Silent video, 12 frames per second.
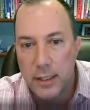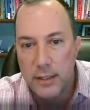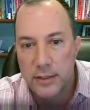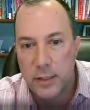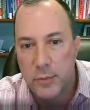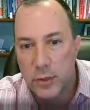
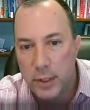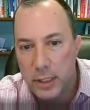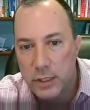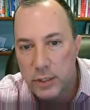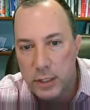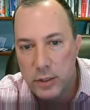
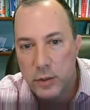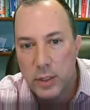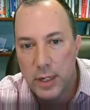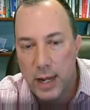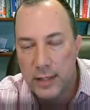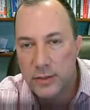simulation, you
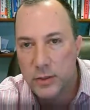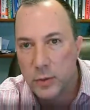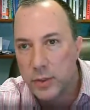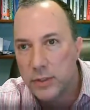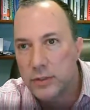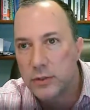can ask
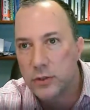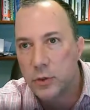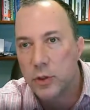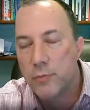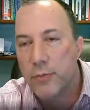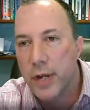students to
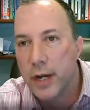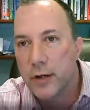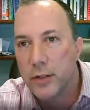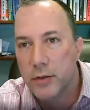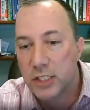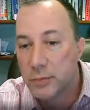compare
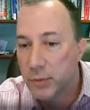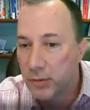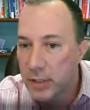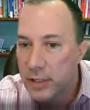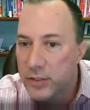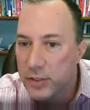their
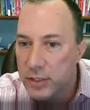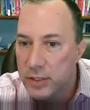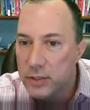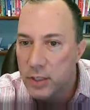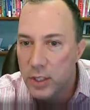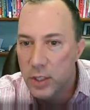
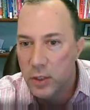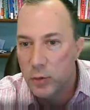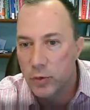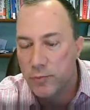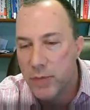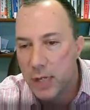experiences
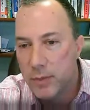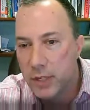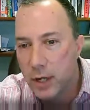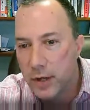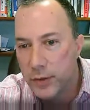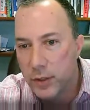with maybe
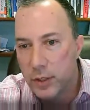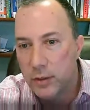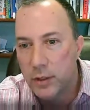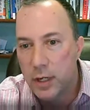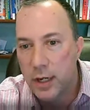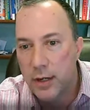
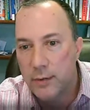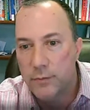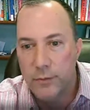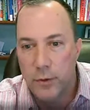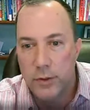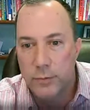other
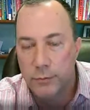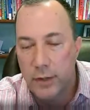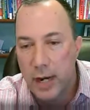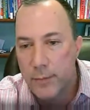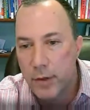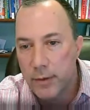first
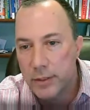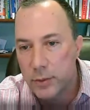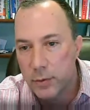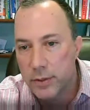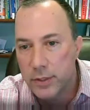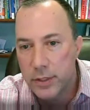primary
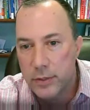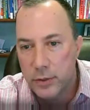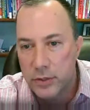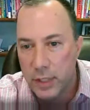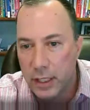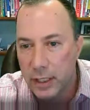sources or
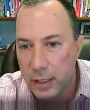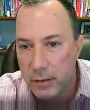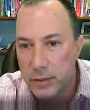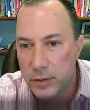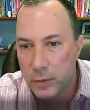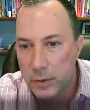
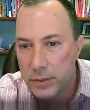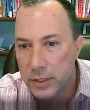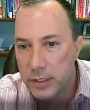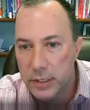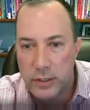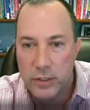secondary
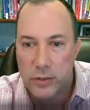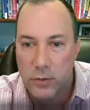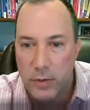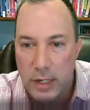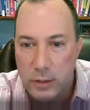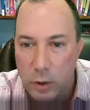sources. It just
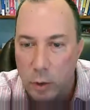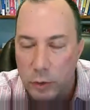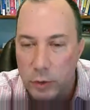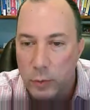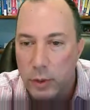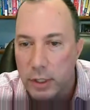creates a whole
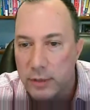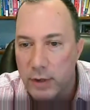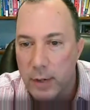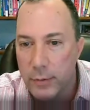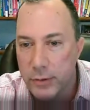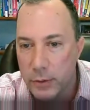new world of
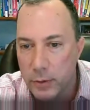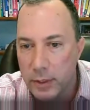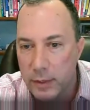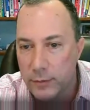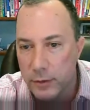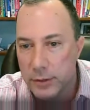
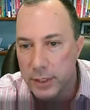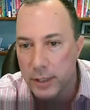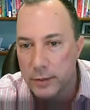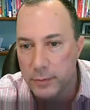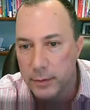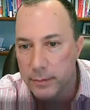opportunity for
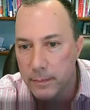assessment.